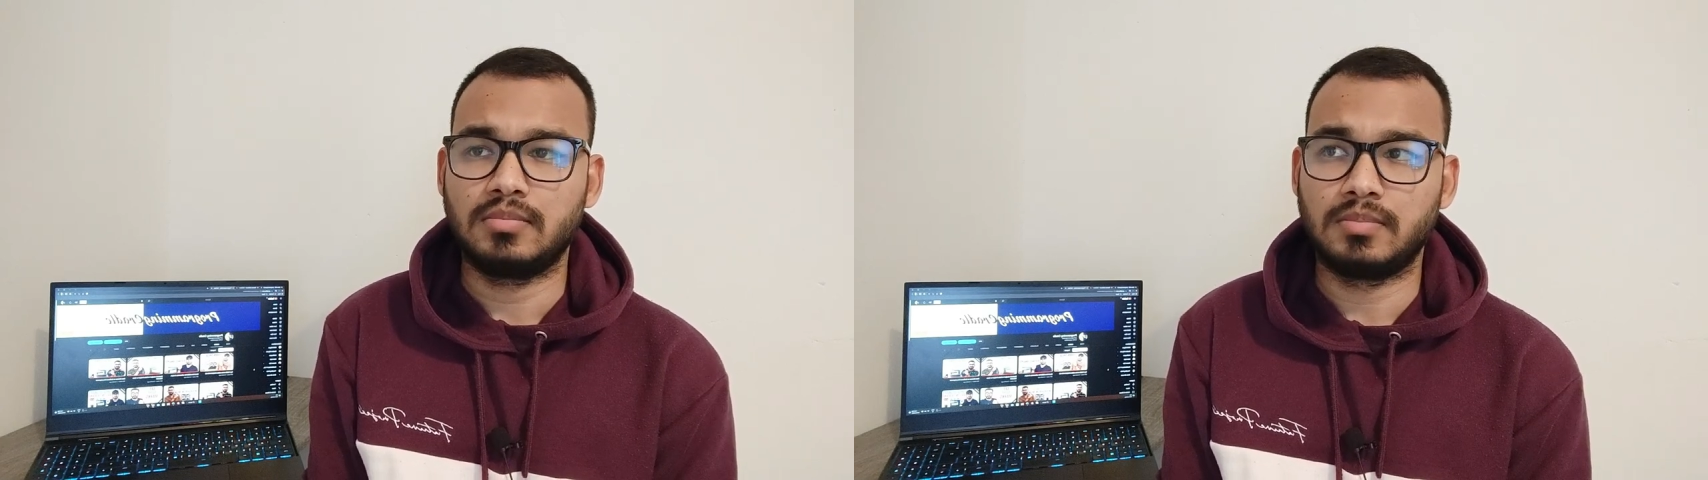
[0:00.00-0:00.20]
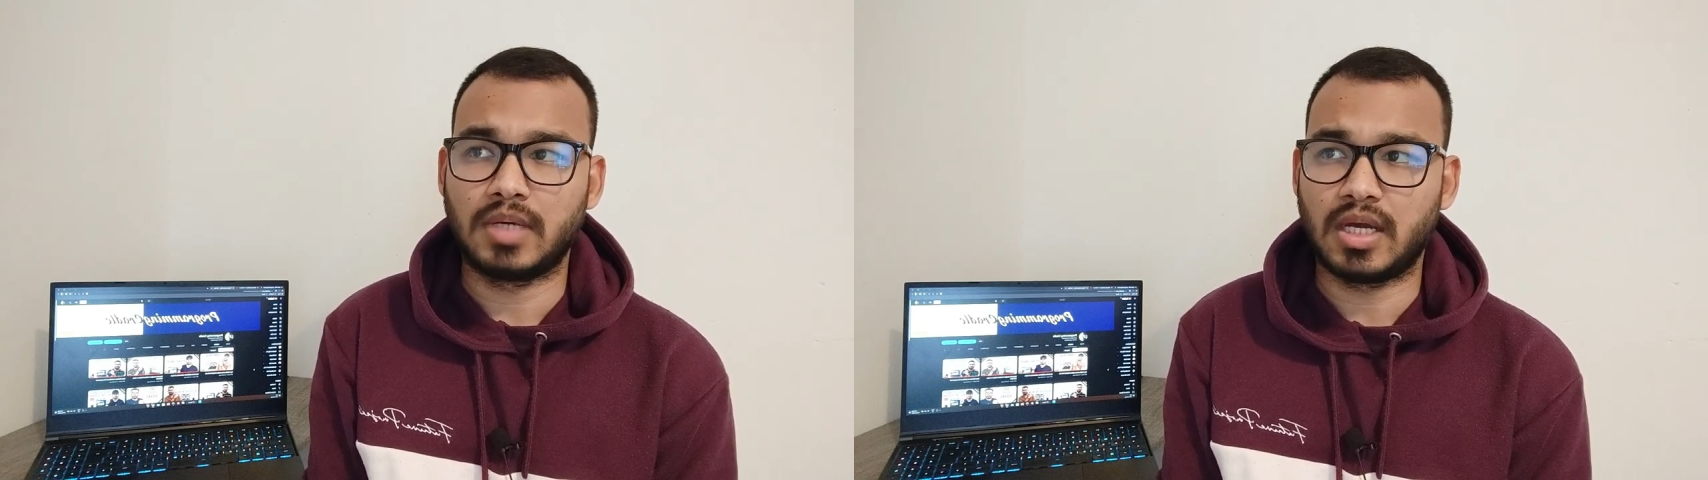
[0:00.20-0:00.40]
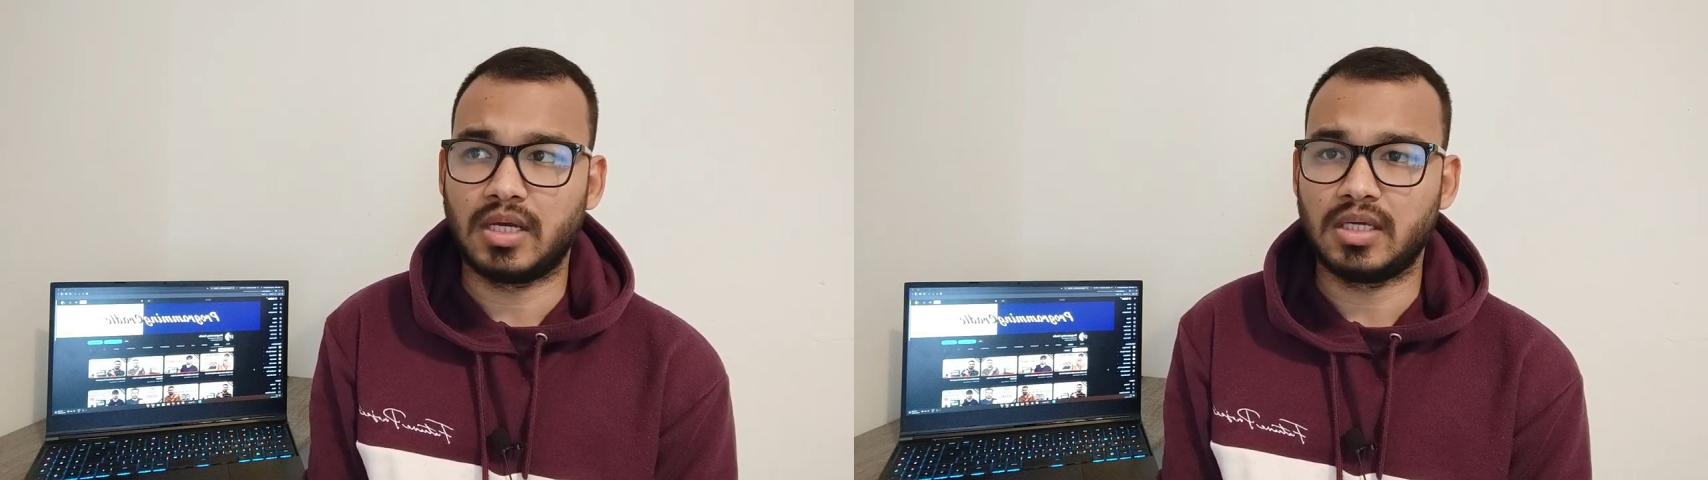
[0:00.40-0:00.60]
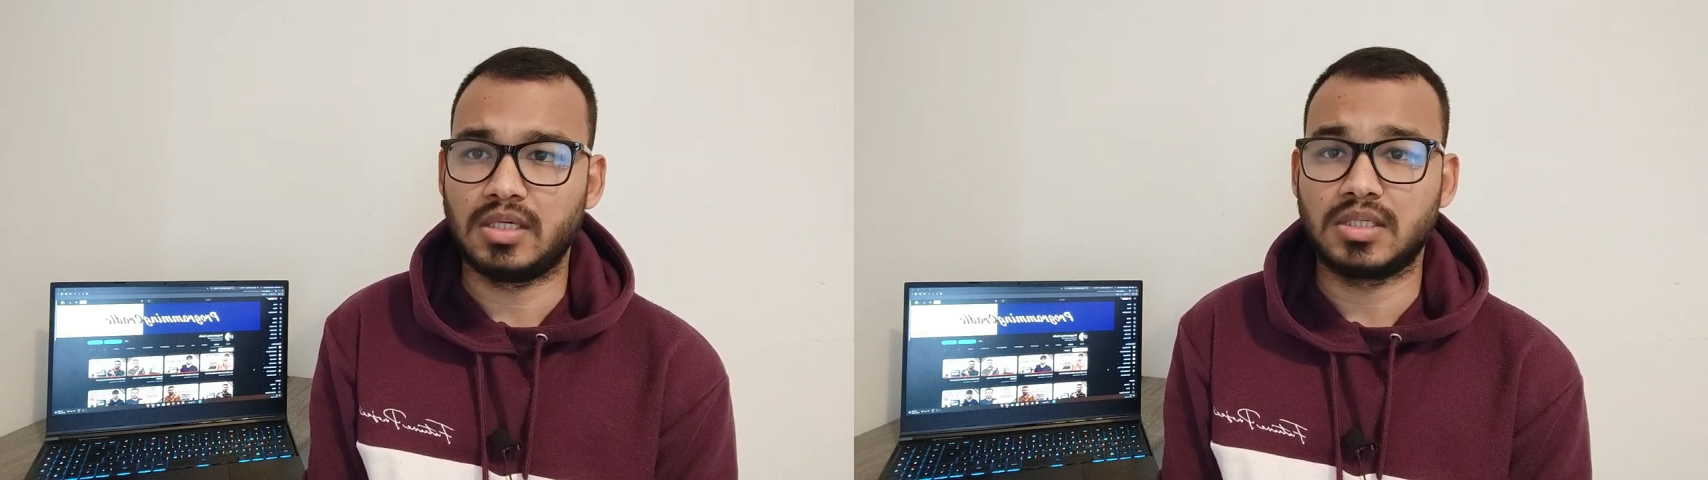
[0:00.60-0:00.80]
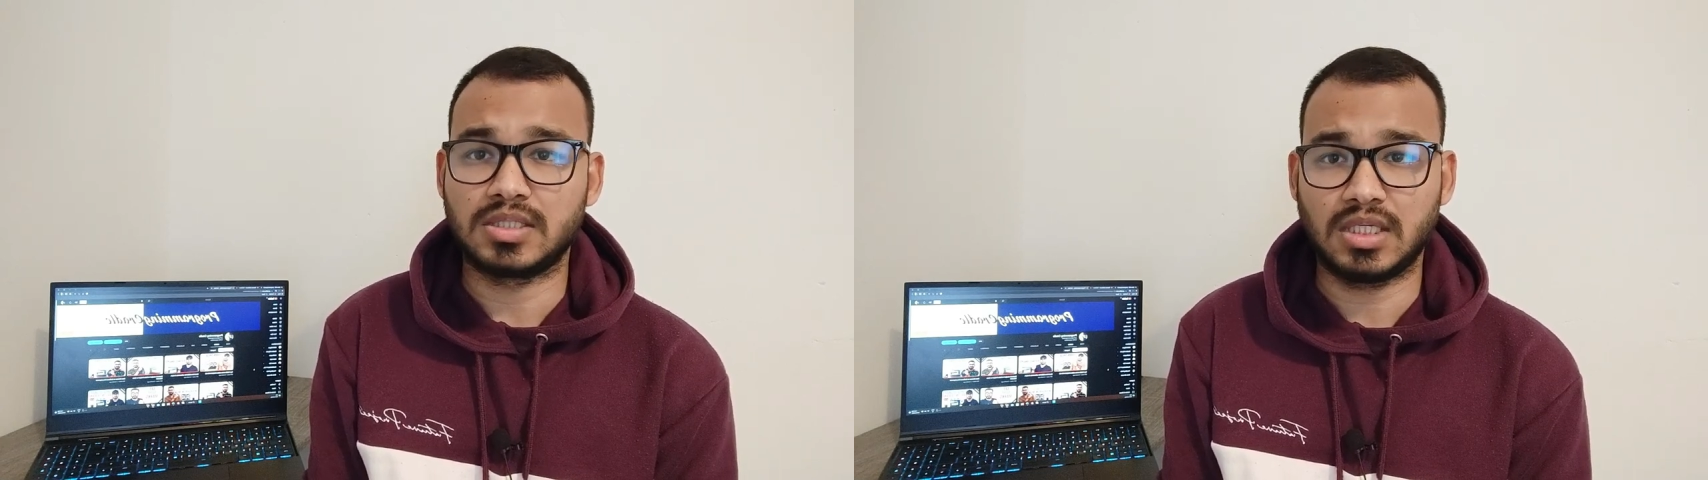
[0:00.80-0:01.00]

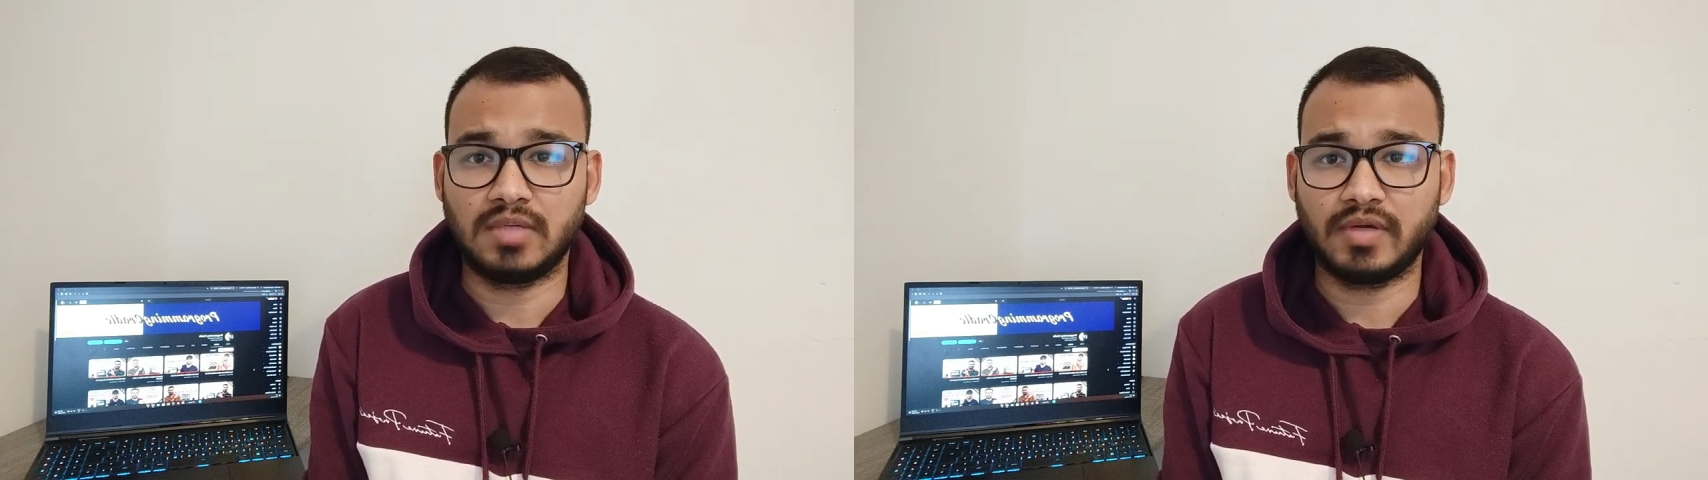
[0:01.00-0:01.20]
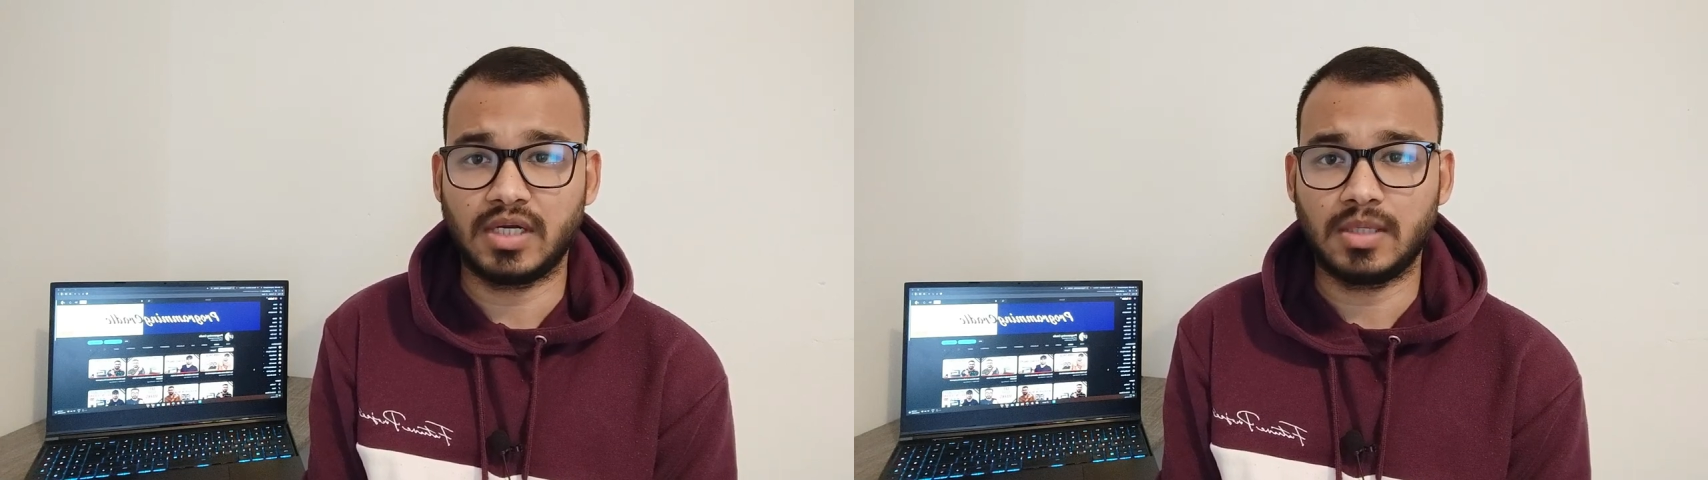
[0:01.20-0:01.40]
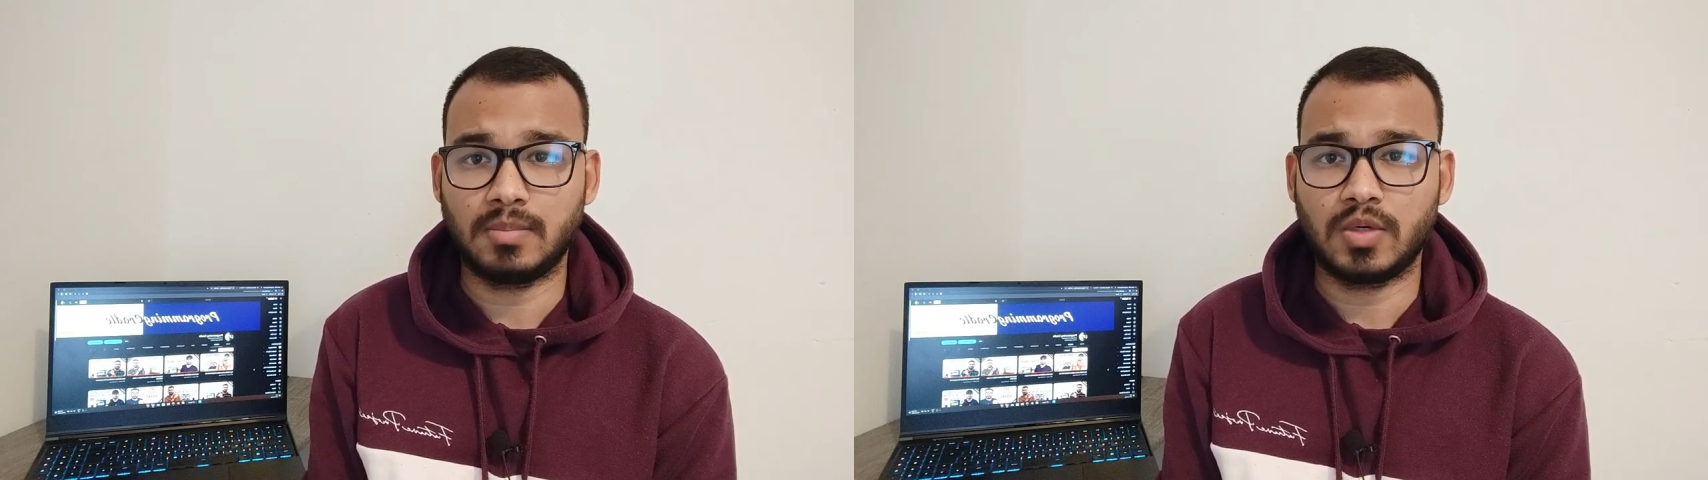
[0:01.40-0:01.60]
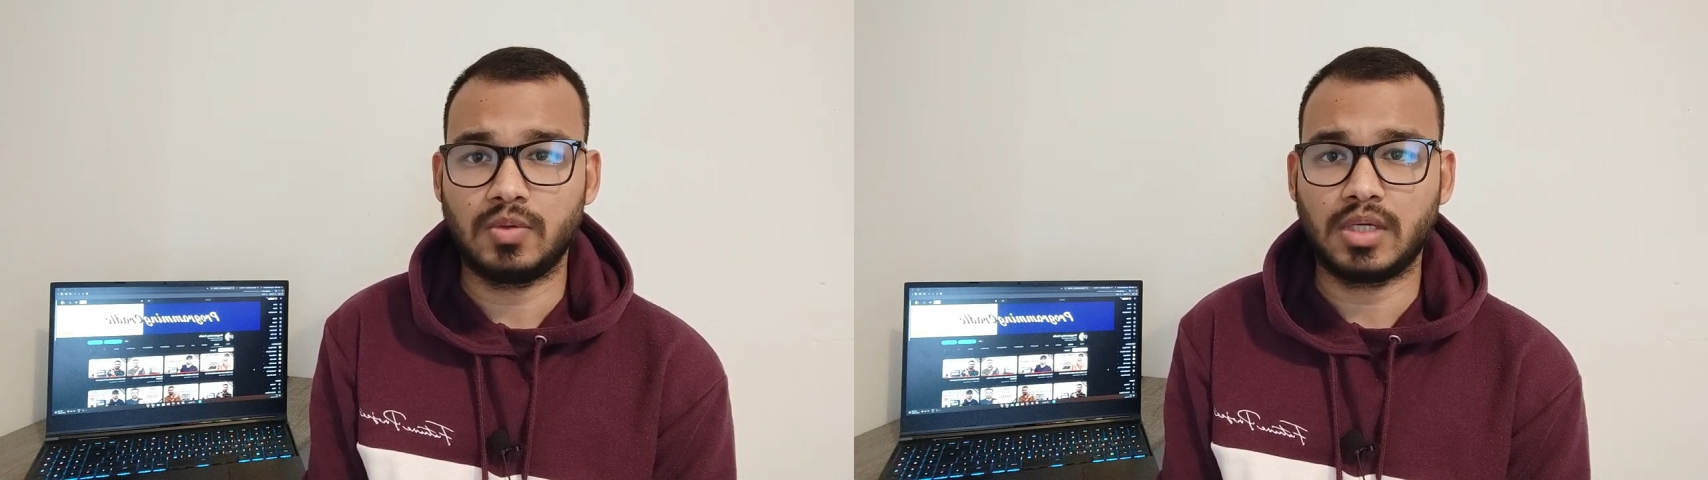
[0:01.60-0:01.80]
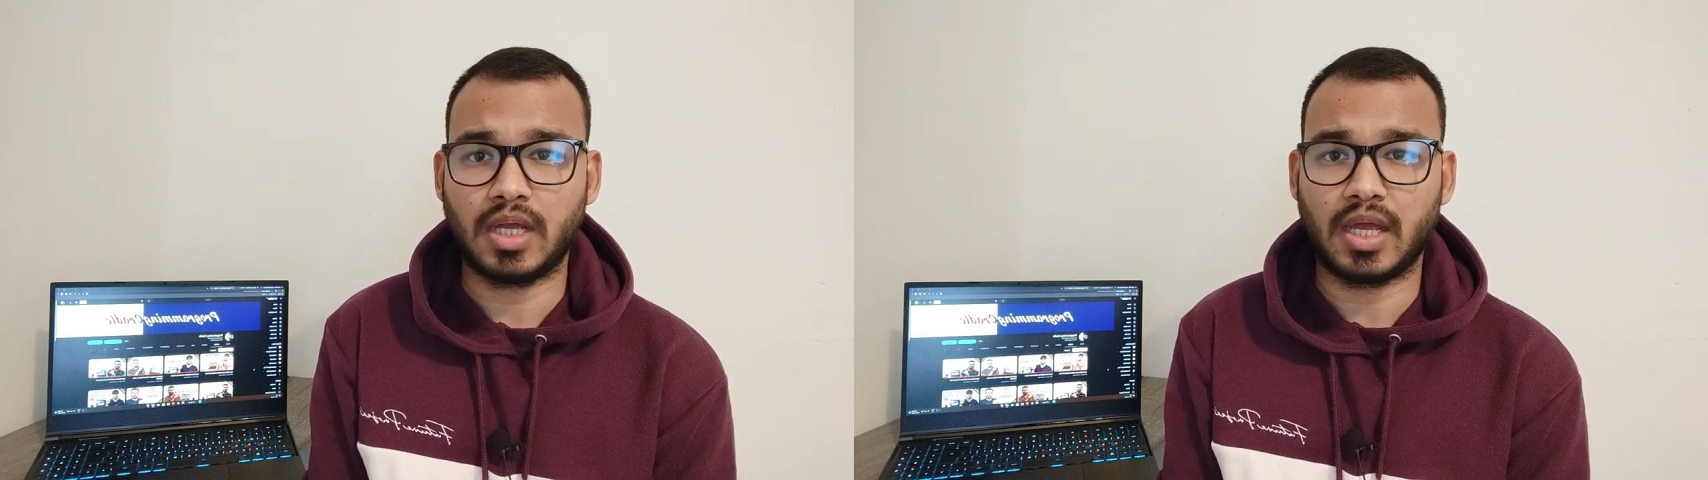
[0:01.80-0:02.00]
by a significant amount,